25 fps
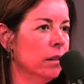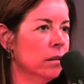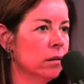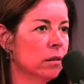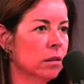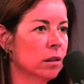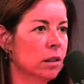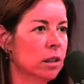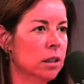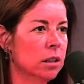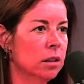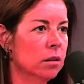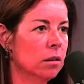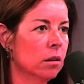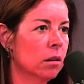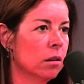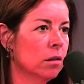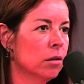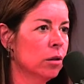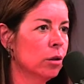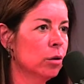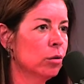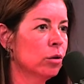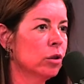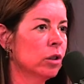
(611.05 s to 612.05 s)
Seeing all
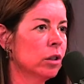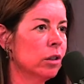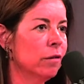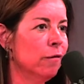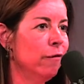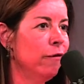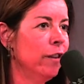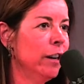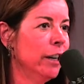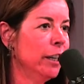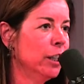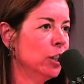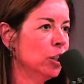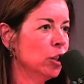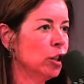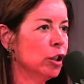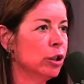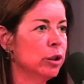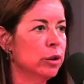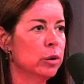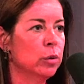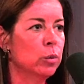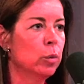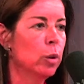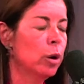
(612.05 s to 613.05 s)
those
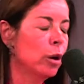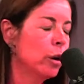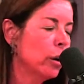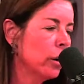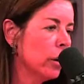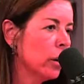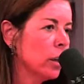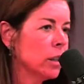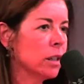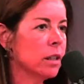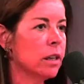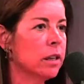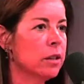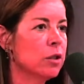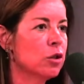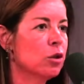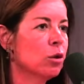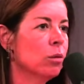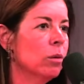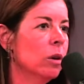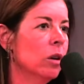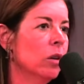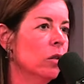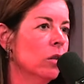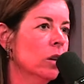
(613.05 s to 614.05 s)
inflation, wars, and so
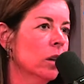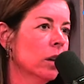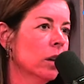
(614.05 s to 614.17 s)
on.